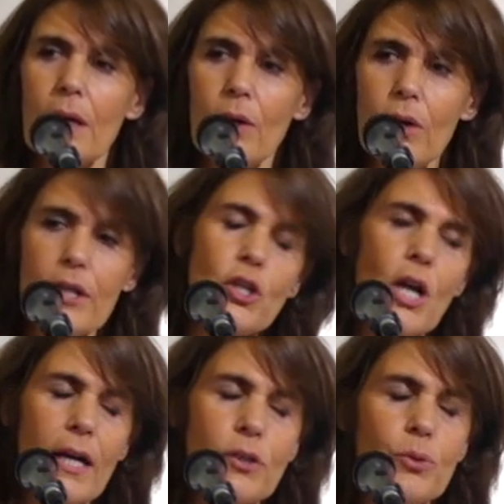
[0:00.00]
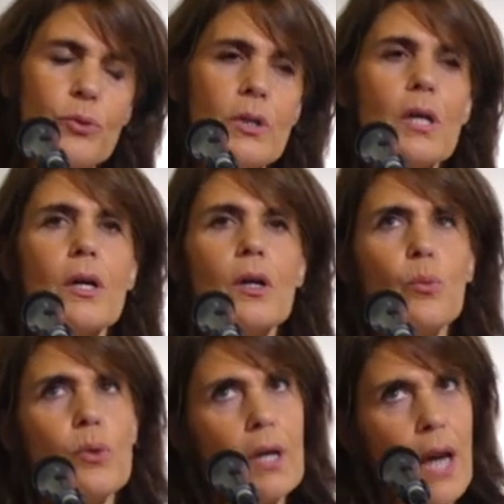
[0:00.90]
early childhood
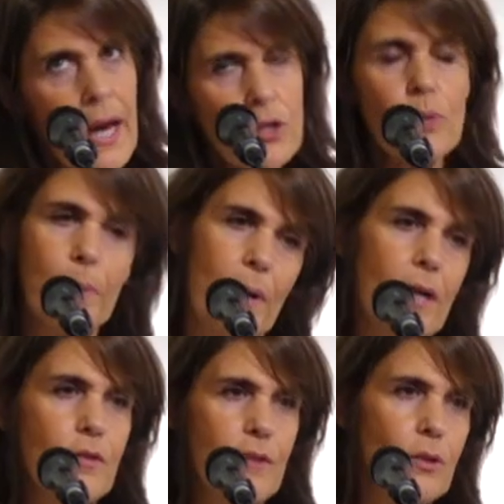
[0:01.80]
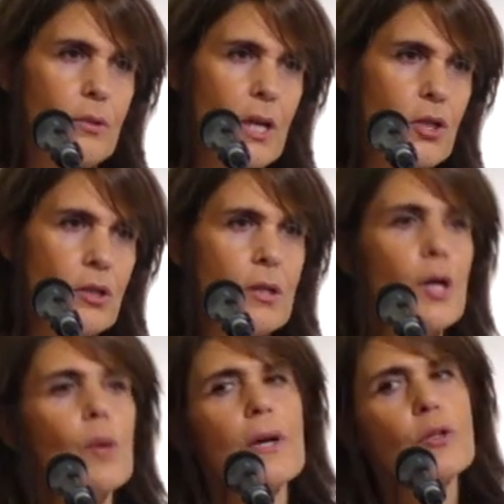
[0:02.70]
would like to be part of education,
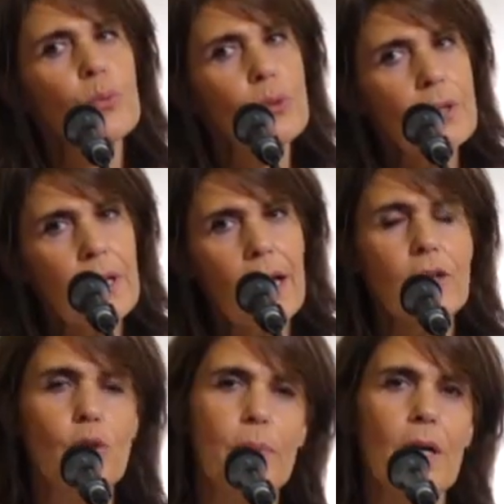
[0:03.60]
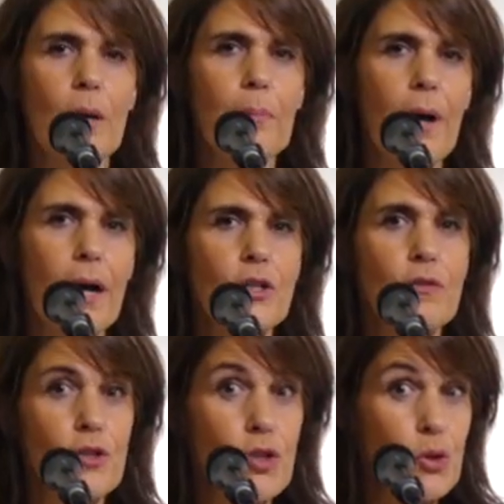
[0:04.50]
but wouldn't like to become part
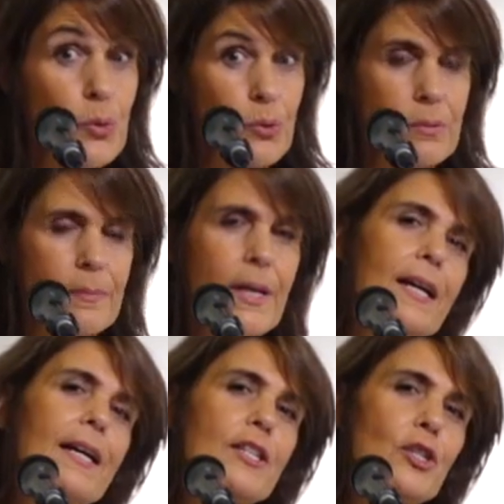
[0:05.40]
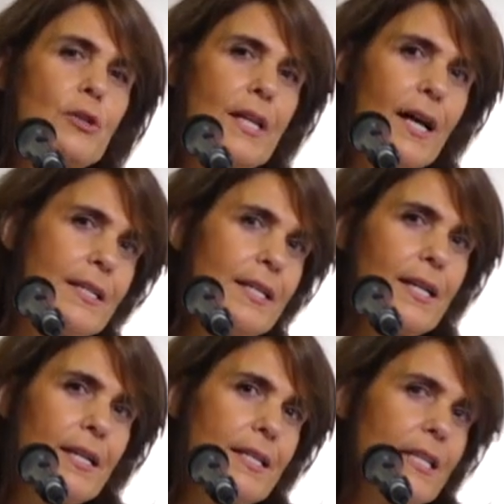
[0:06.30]
of the school. So the
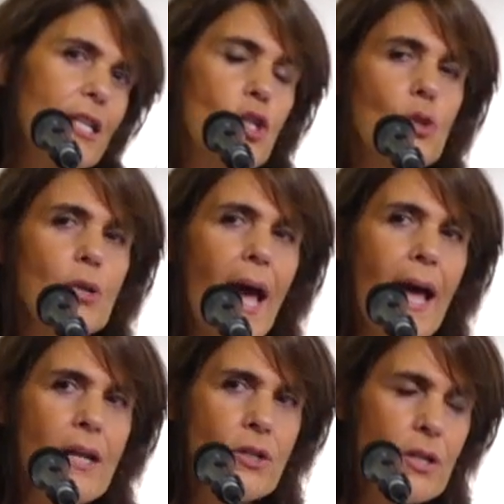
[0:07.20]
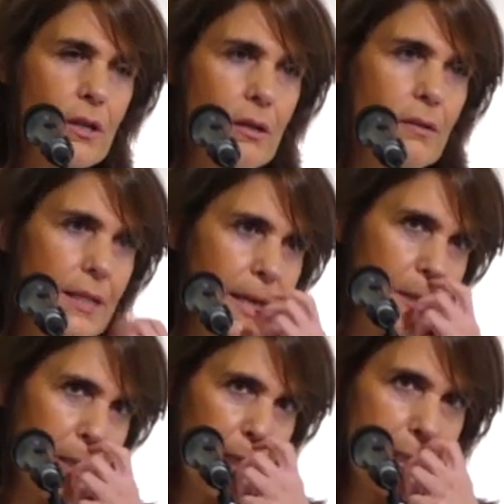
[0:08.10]
idea is it should enter the
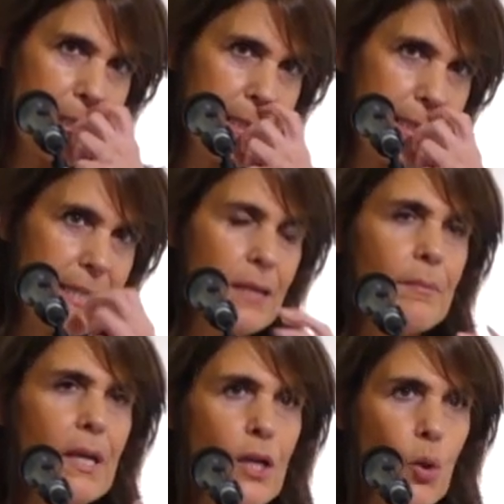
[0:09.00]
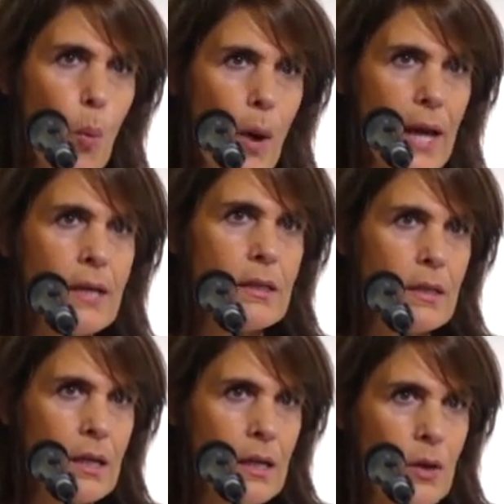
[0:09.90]
education system in
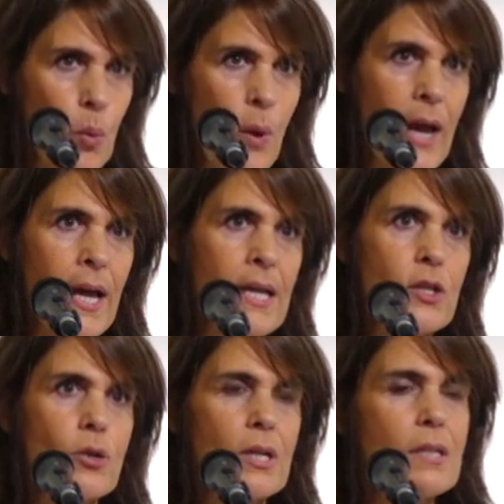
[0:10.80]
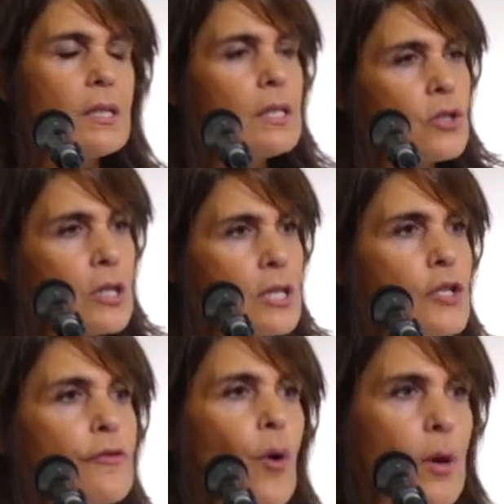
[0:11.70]
a way so that it
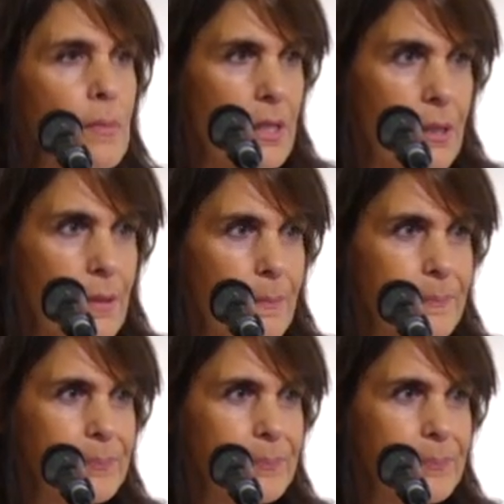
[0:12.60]
transforms it.